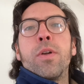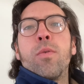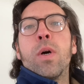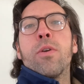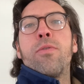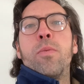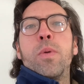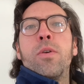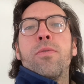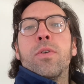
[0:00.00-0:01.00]
you're wonderful,
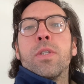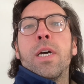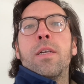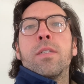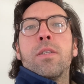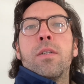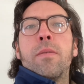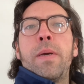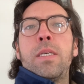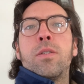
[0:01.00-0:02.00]
beautiful, talented,
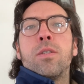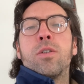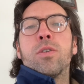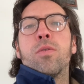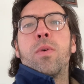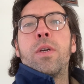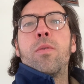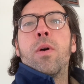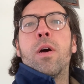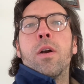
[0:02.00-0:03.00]
amazing just the way
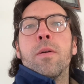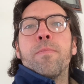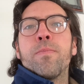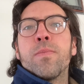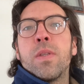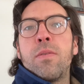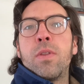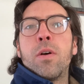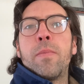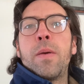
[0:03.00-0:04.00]
you are, even
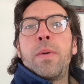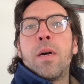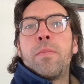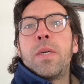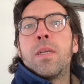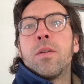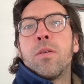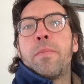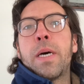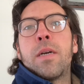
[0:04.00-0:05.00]
though maybe I'll be a little
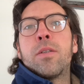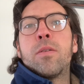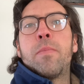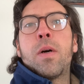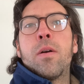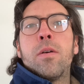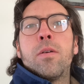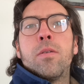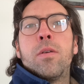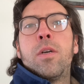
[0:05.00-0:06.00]
better
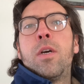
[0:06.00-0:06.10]
tomorrow